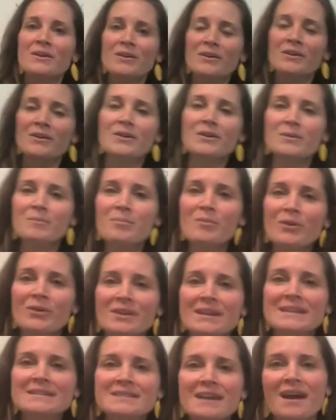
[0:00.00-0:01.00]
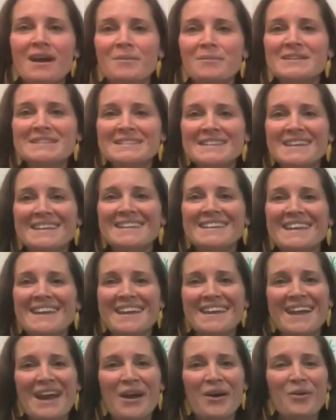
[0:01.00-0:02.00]
Good morning, Thomas and
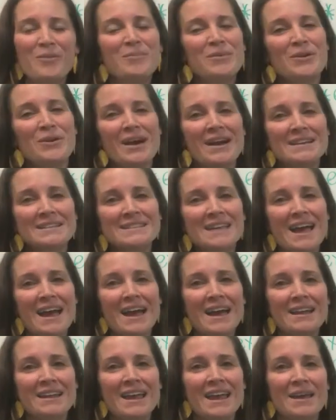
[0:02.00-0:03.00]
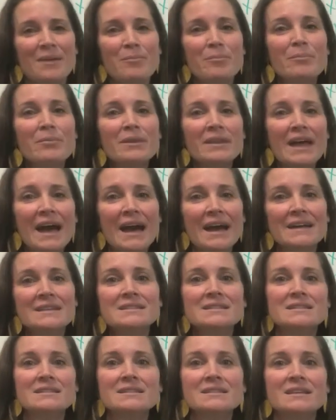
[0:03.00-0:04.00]
Nick. I hope you guys had a
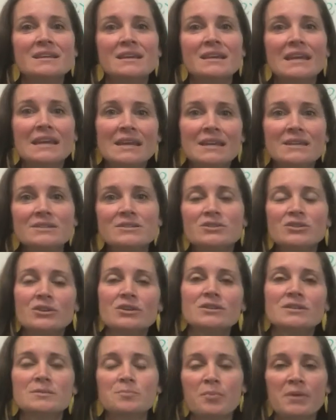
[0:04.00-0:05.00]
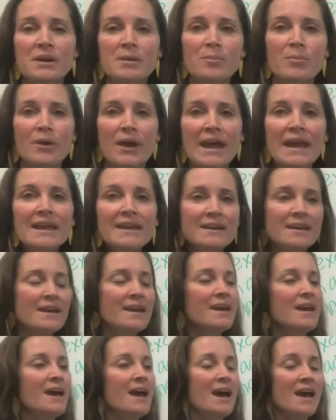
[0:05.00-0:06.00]
blessed Easter spring break.
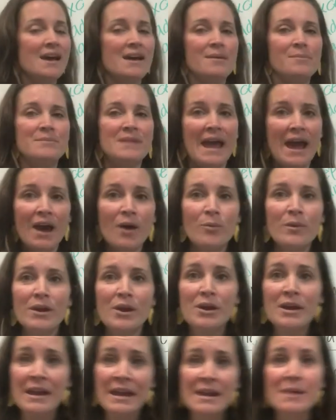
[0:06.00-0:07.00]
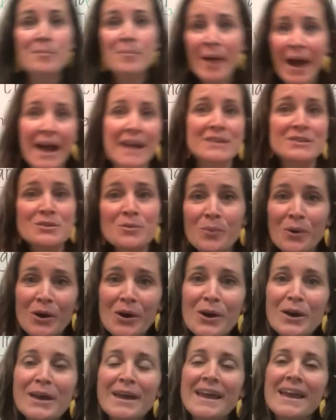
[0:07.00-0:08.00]
Now we are getting back to
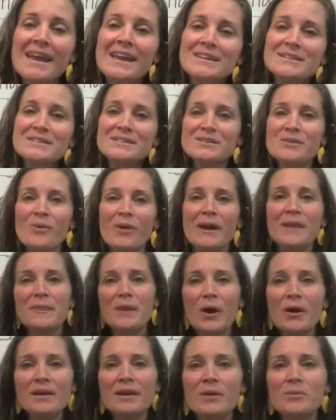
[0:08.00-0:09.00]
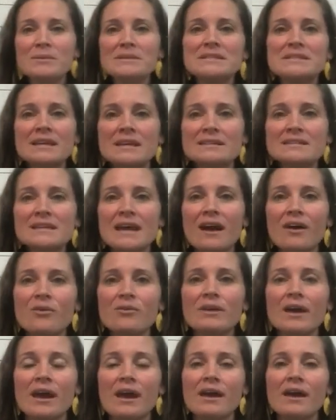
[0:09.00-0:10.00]
work, and so I thought I would send
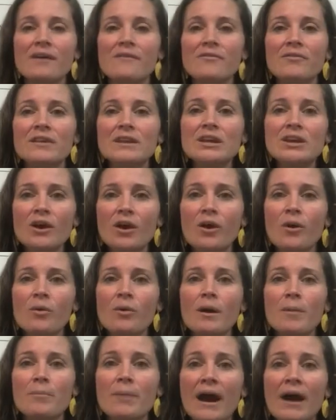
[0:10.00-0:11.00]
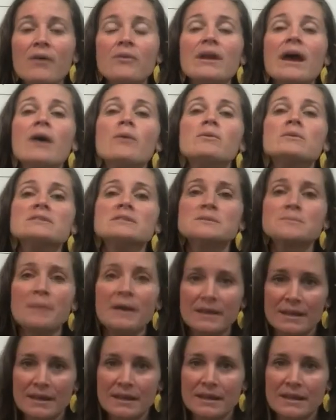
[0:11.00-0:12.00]
out a video about our
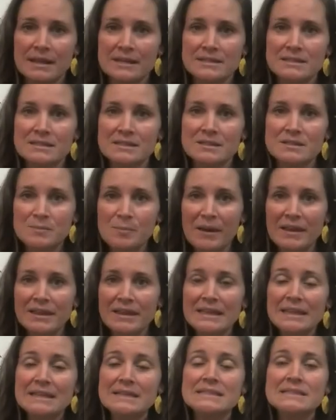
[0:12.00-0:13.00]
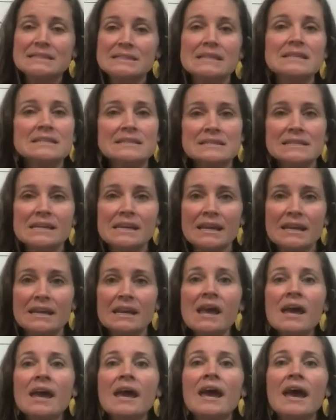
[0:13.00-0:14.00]
spelling list 16,
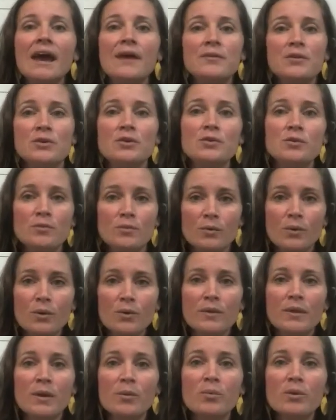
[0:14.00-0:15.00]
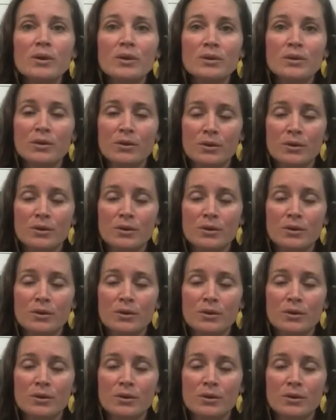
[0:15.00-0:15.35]
and the new rule that we're